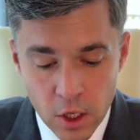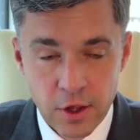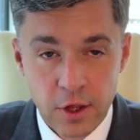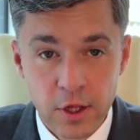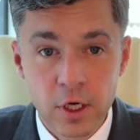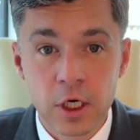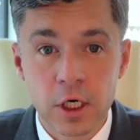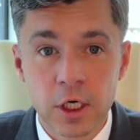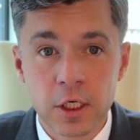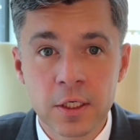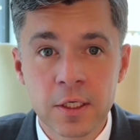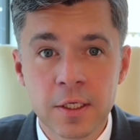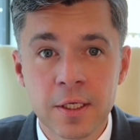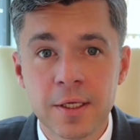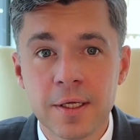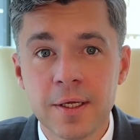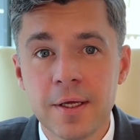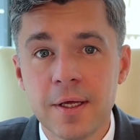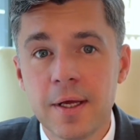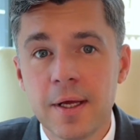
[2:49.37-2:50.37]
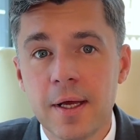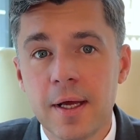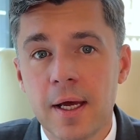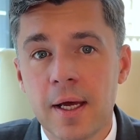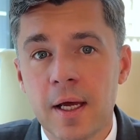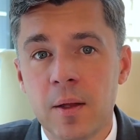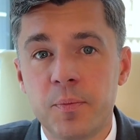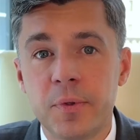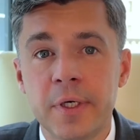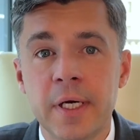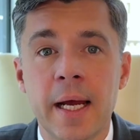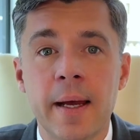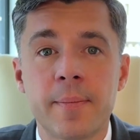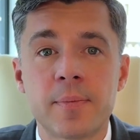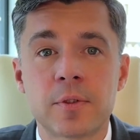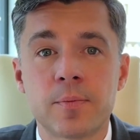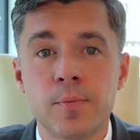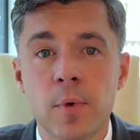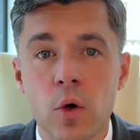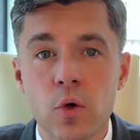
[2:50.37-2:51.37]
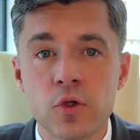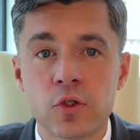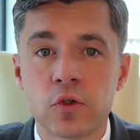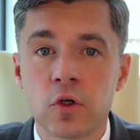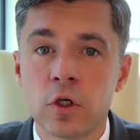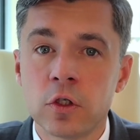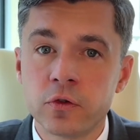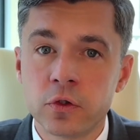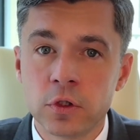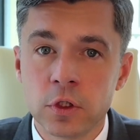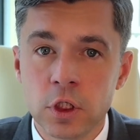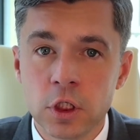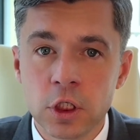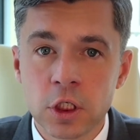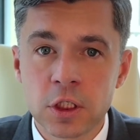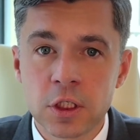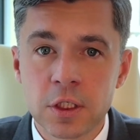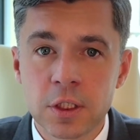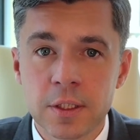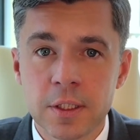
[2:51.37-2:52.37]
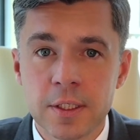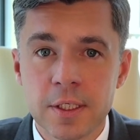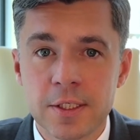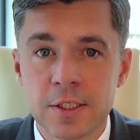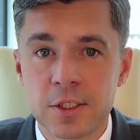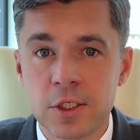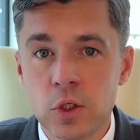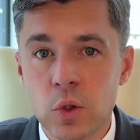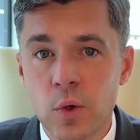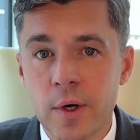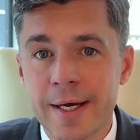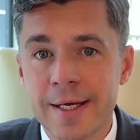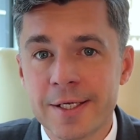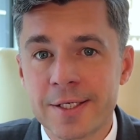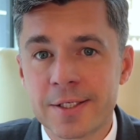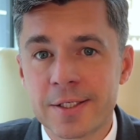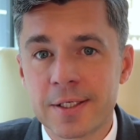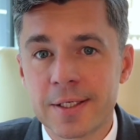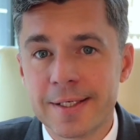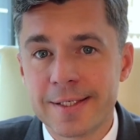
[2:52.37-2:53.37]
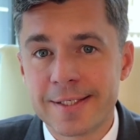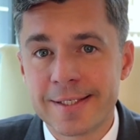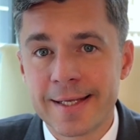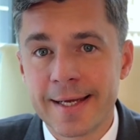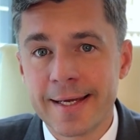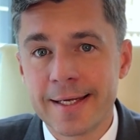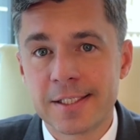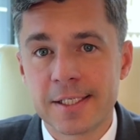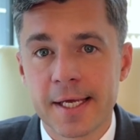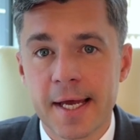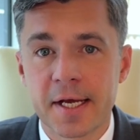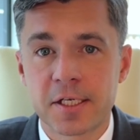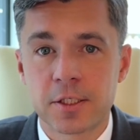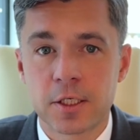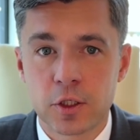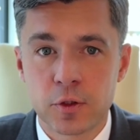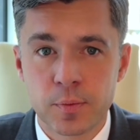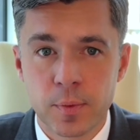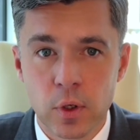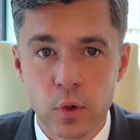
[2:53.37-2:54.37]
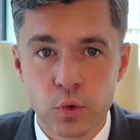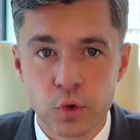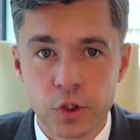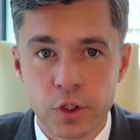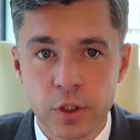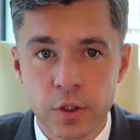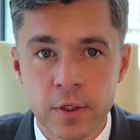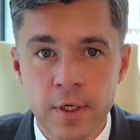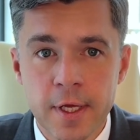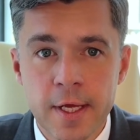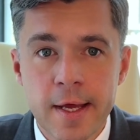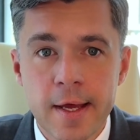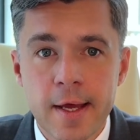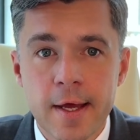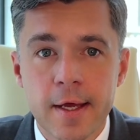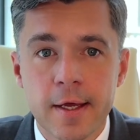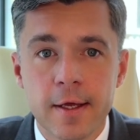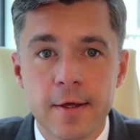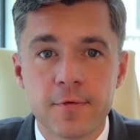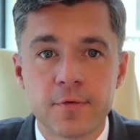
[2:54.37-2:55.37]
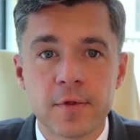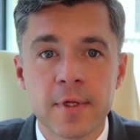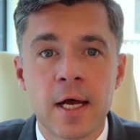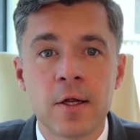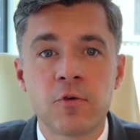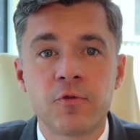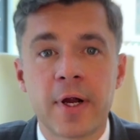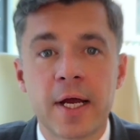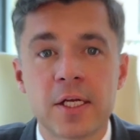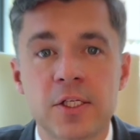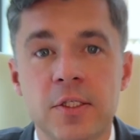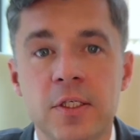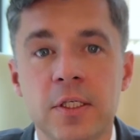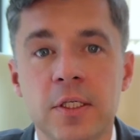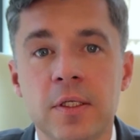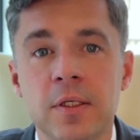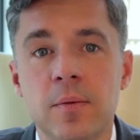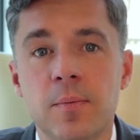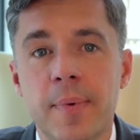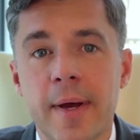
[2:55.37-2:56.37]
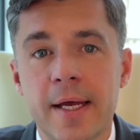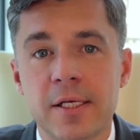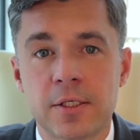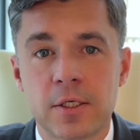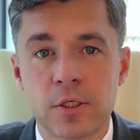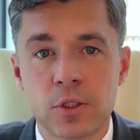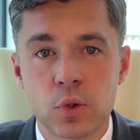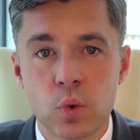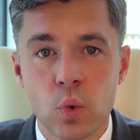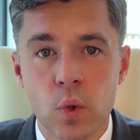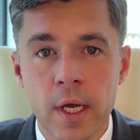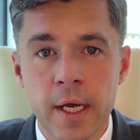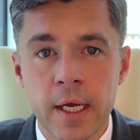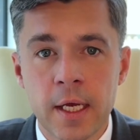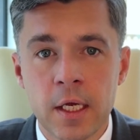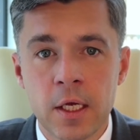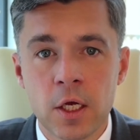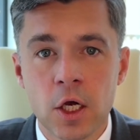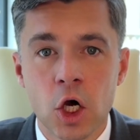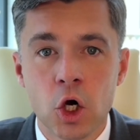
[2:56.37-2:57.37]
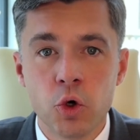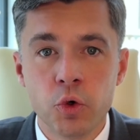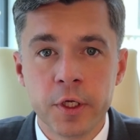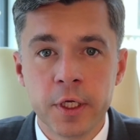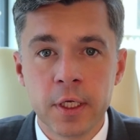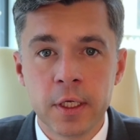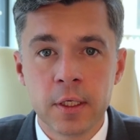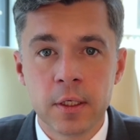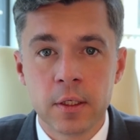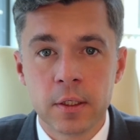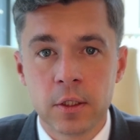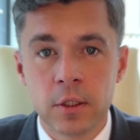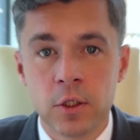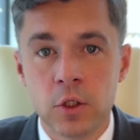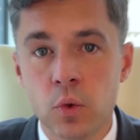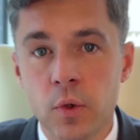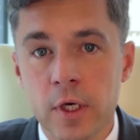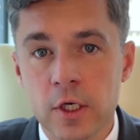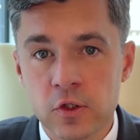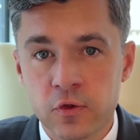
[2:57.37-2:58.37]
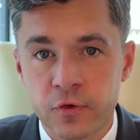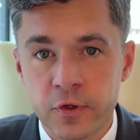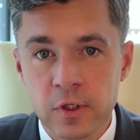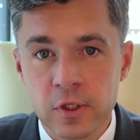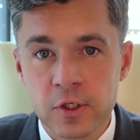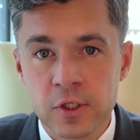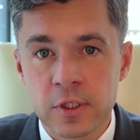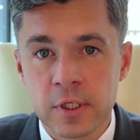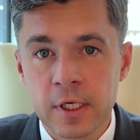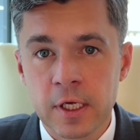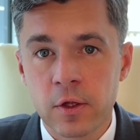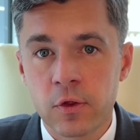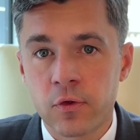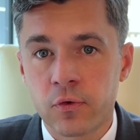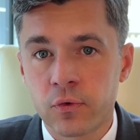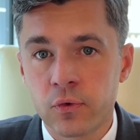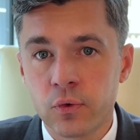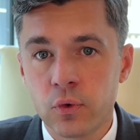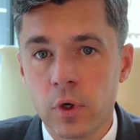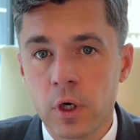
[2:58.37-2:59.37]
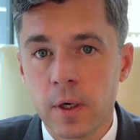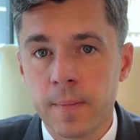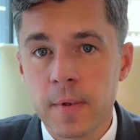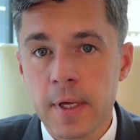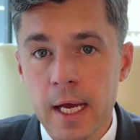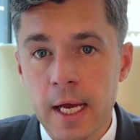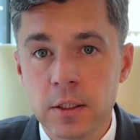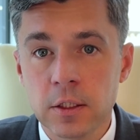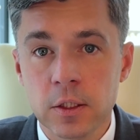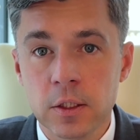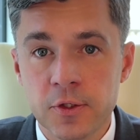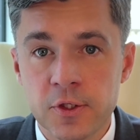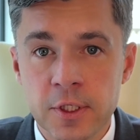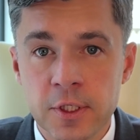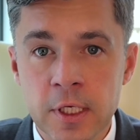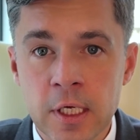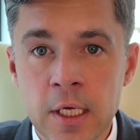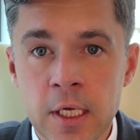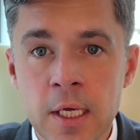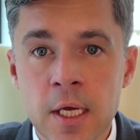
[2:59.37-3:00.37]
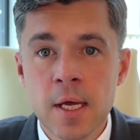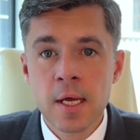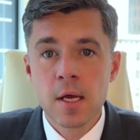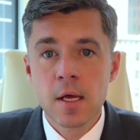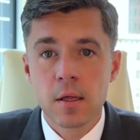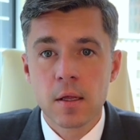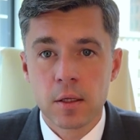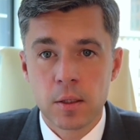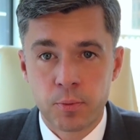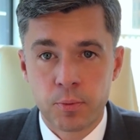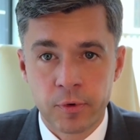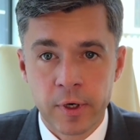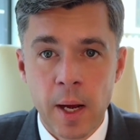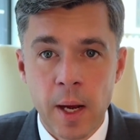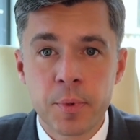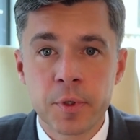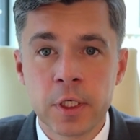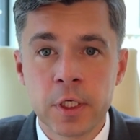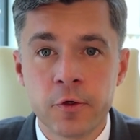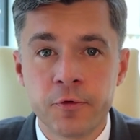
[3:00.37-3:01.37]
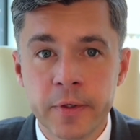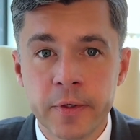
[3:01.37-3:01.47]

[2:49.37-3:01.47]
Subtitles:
Third, and perhaps most overlooked, is U.S. estate tax exposure. If non-resident passes away owning U.S. real estate through a LLC, the property